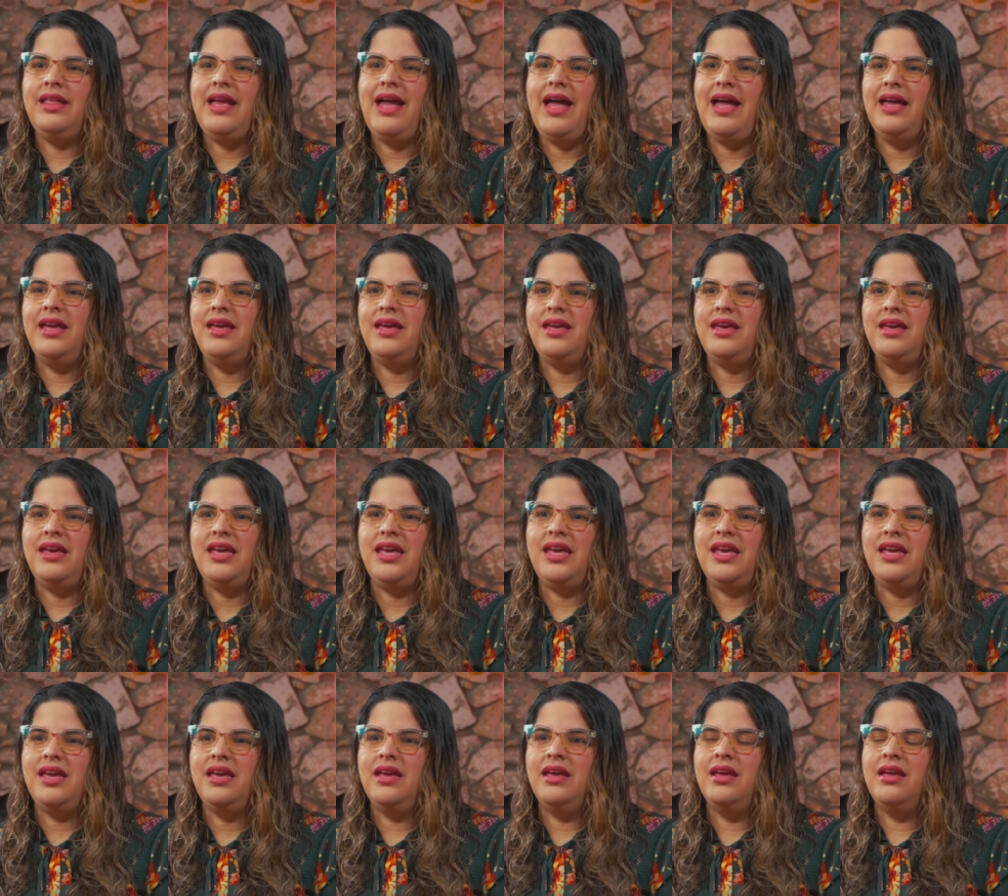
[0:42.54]
that
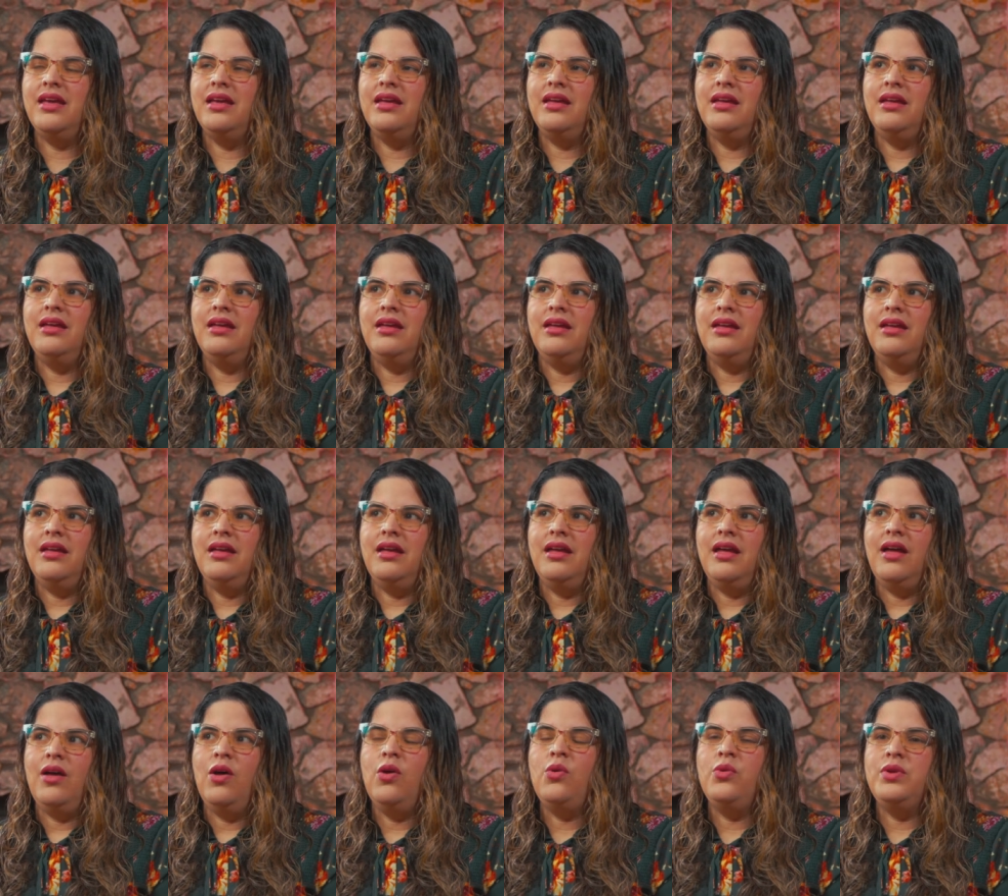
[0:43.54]
he
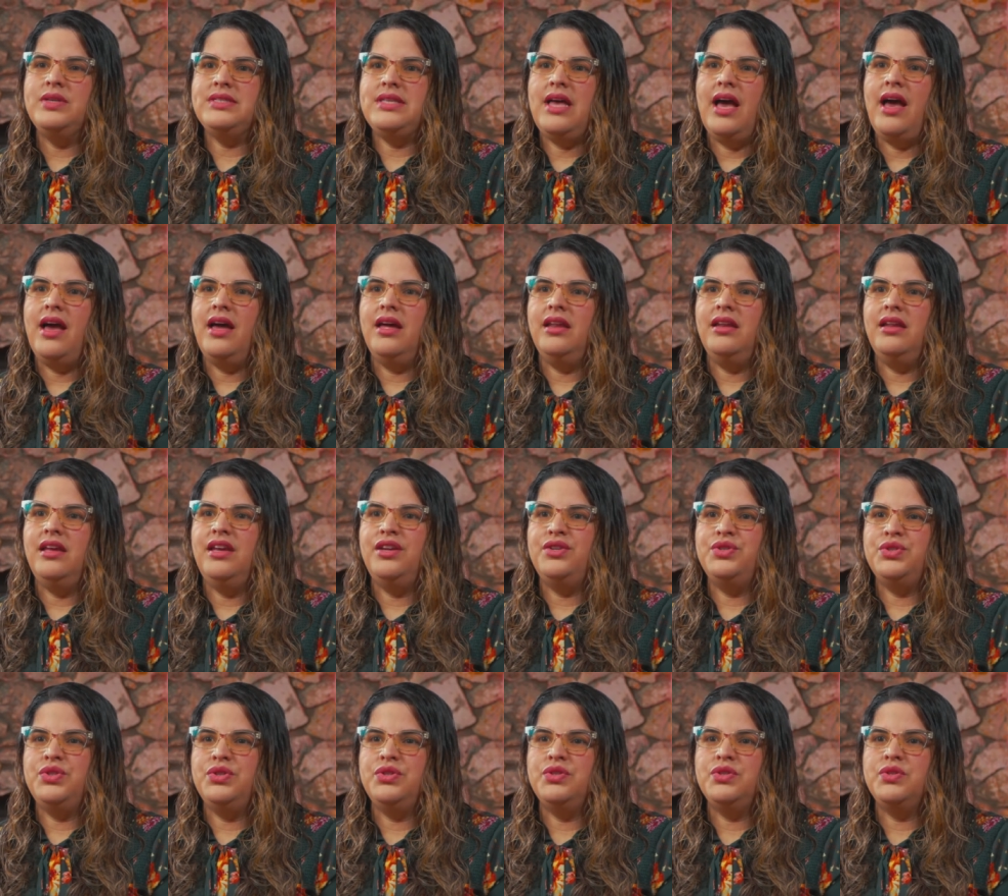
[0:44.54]
always had
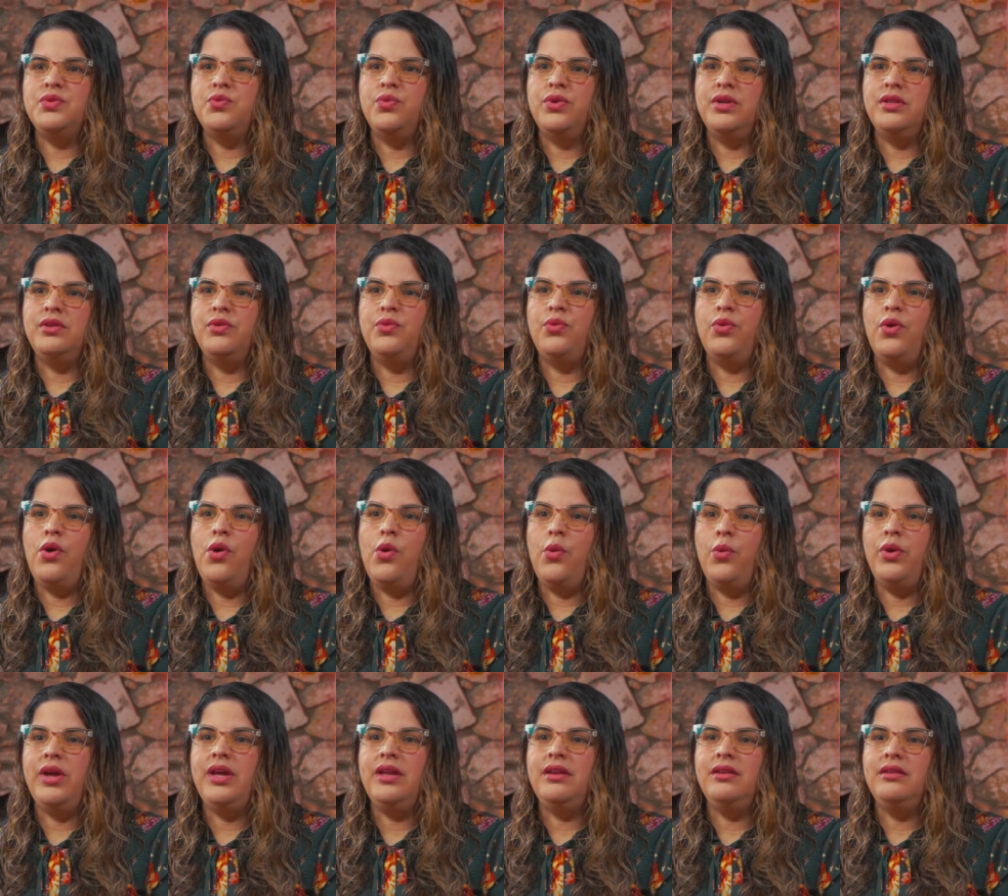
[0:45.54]
issues with
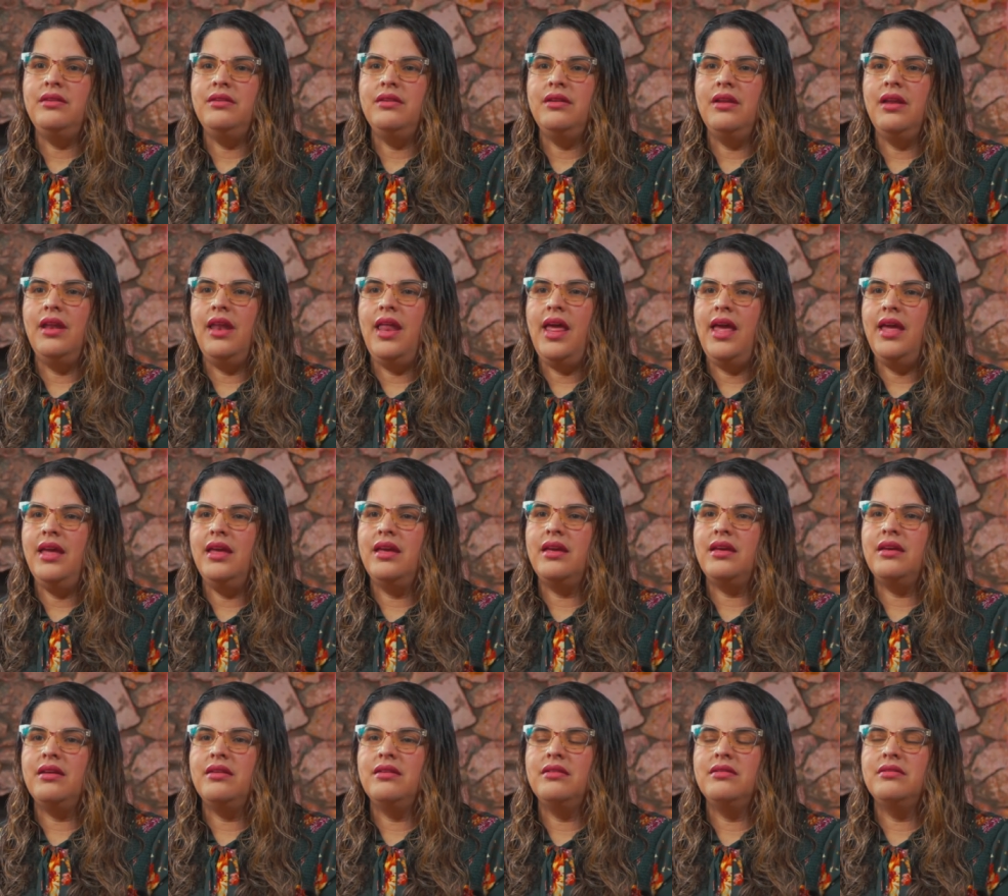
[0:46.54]
growing,
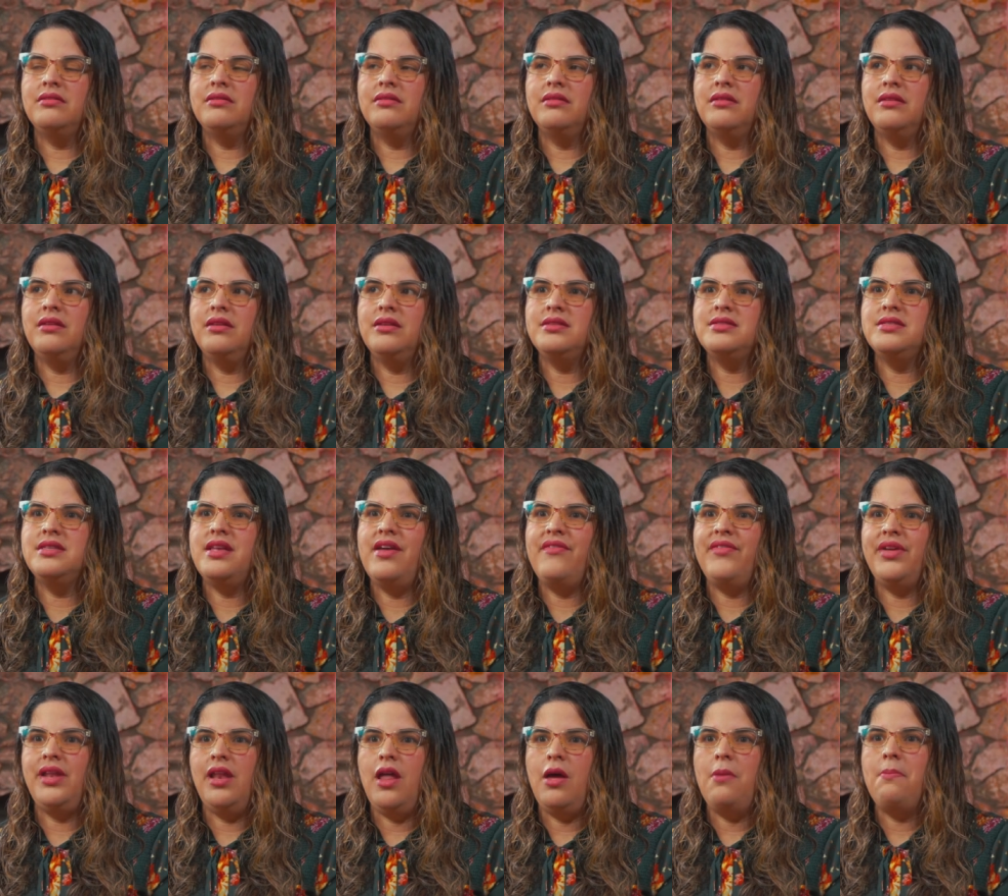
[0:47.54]
like his
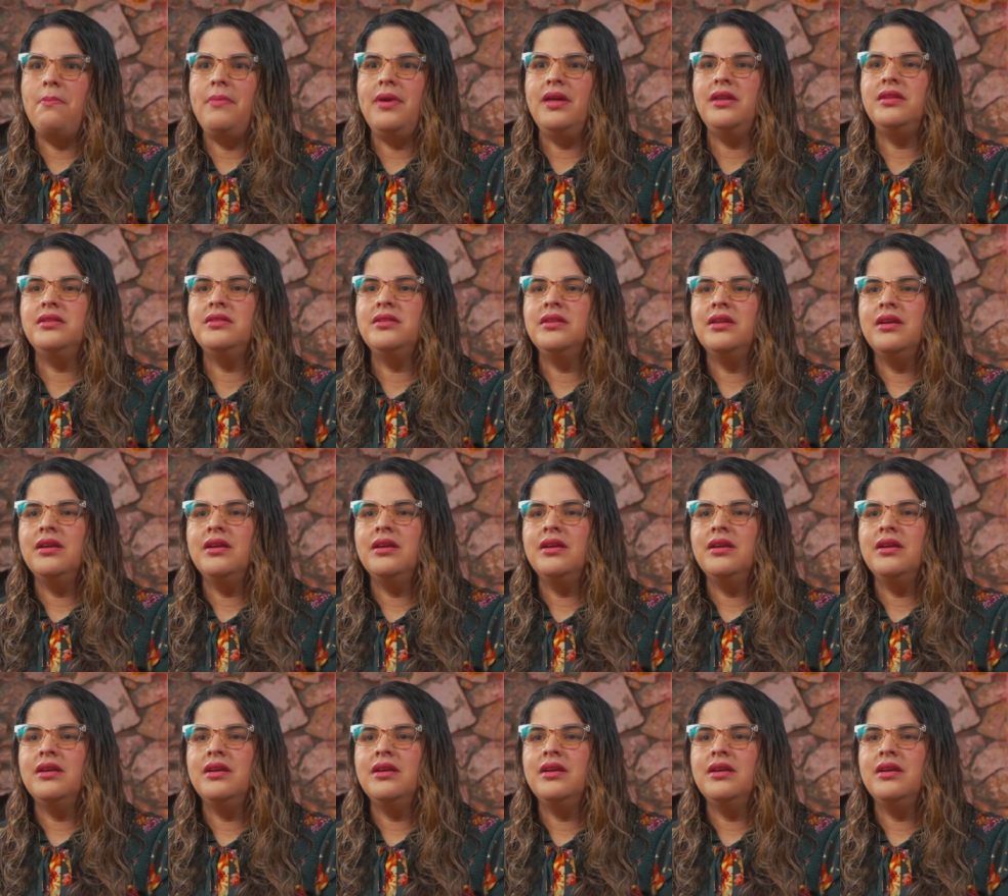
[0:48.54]
development.